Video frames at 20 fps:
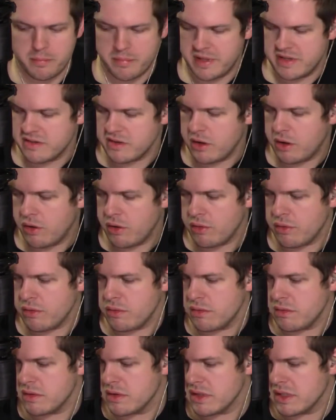That's the
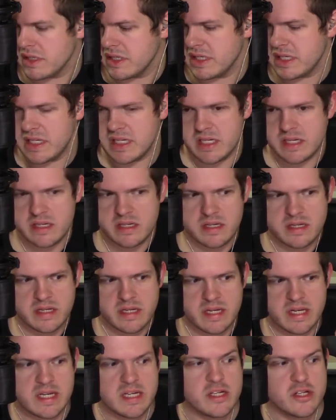whole
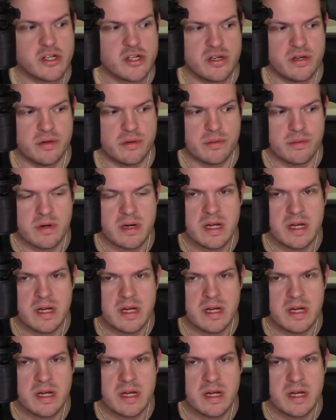issue,